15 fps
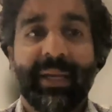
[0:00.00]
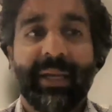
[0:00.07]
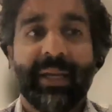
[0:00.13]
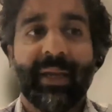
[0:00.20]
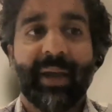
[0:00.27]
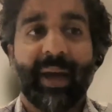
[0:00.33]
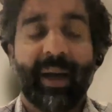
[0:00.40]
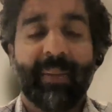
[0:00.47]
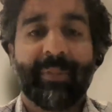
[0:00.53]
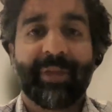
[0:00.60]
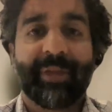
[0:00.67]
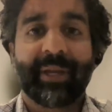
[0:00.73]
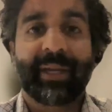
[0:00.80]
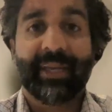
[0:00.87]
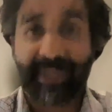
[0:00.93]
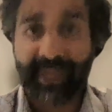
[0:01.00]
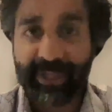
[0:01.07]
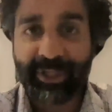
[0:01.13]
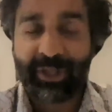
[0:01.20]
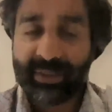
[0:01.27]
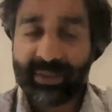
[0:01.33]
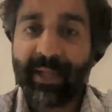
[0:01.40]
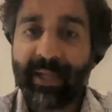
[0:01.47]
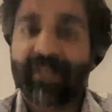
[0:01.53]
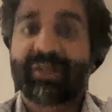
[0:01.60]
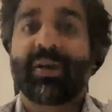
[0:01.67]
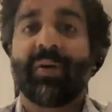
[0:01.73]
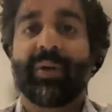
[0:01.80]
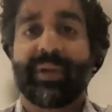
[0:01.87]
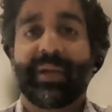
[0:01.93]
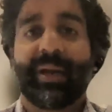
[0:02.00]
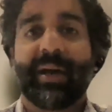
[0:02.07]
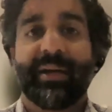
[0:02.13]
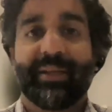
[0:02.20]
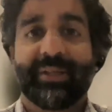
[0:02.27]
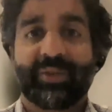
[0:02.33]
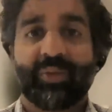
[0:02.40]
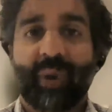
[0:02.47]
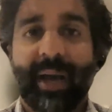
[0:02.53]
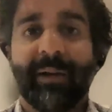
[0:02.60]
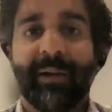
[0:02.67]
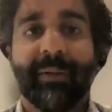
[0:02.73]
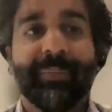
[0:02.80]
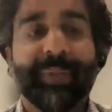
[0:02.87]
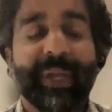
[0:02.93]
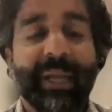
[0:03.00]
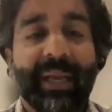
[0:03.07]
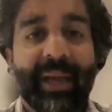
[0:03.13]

the condition that's going on as well.